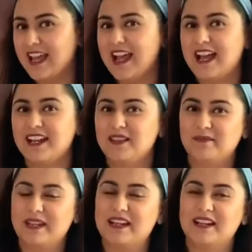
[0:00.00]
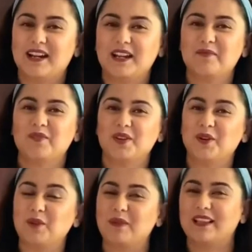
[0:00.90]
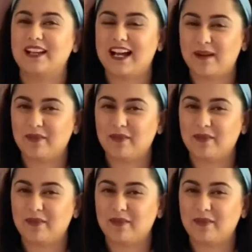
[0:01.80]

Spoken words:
And in the meantime, we're going to make the apple